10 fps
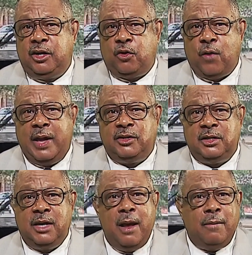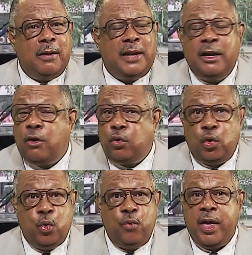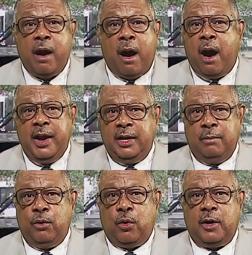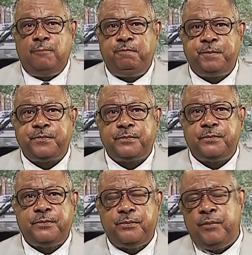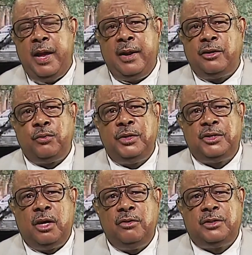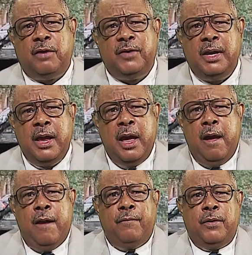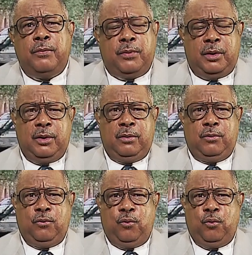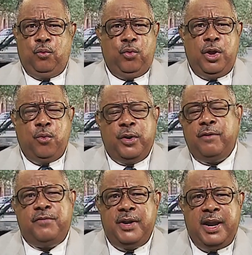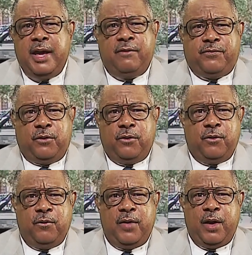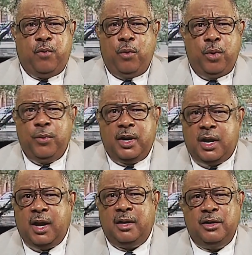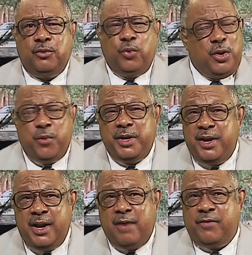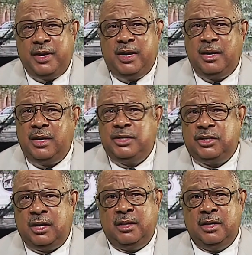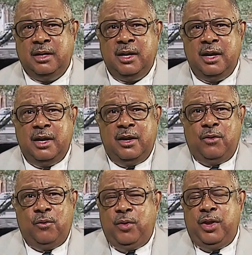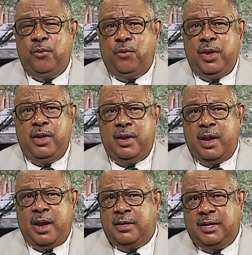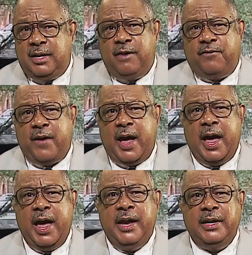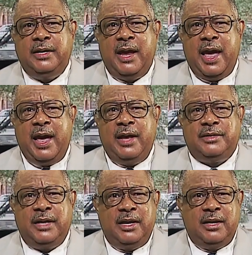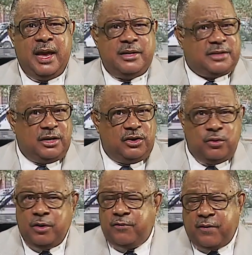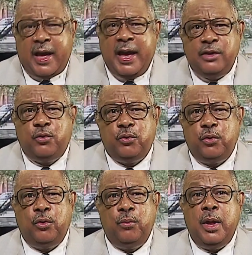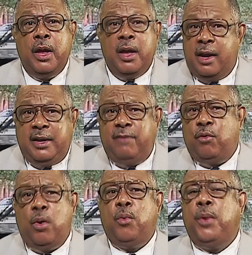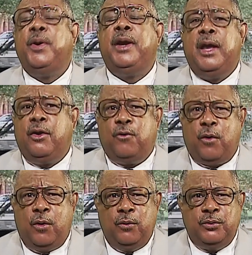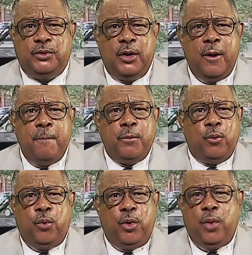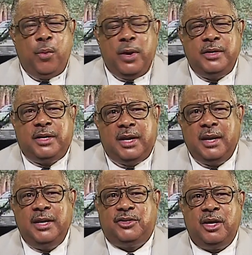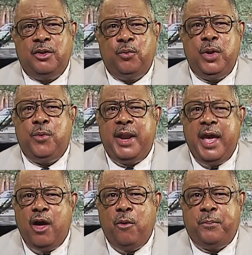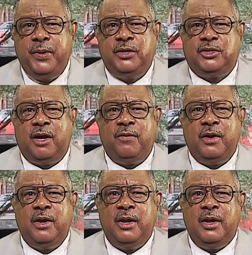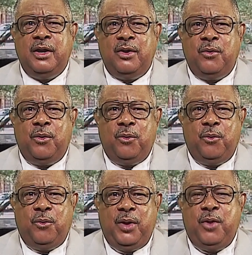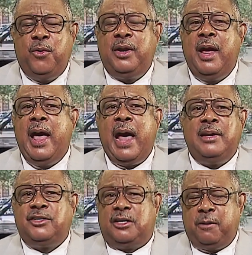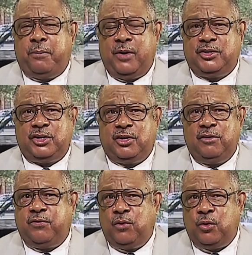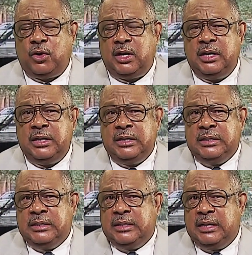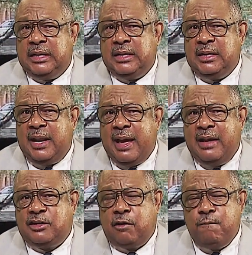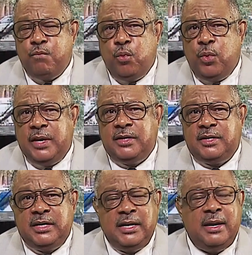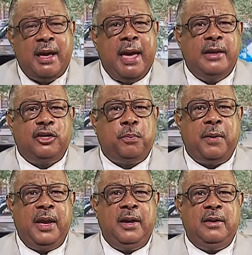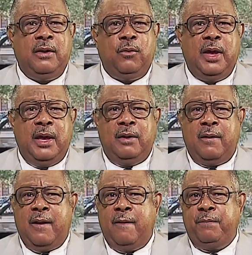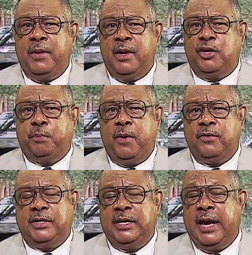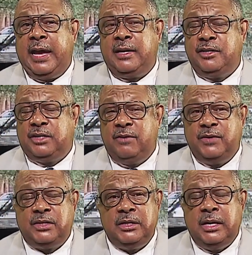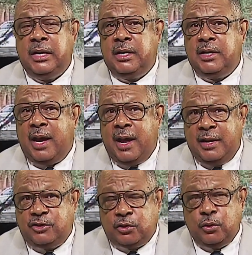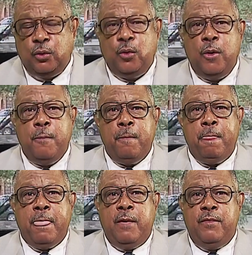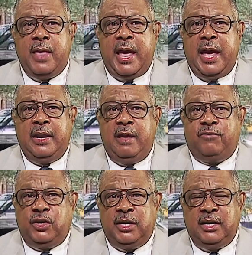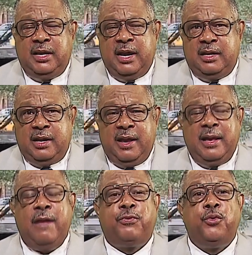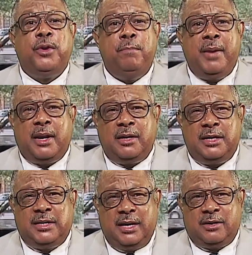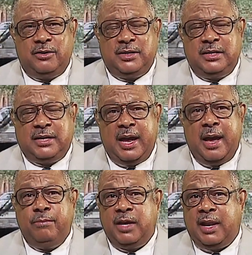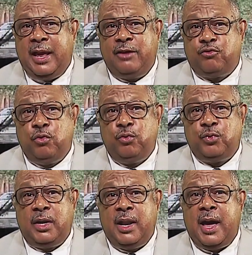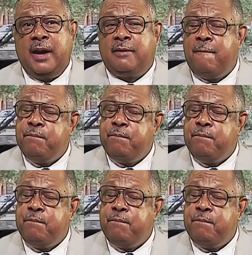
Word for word: crisis that they don't know who they are anymore. And as a result of it, the we would have never when we were colored we would never kill each other we we identified as a as a unified group and even when we were negroes we, we wouldn't kill each other we would help each other we would i listened to precious lafleur uh, last wednesday night explain her experience in the adlai stevenson high school that if you didn't get there and get through the metal detectors in time, the classrooms were locked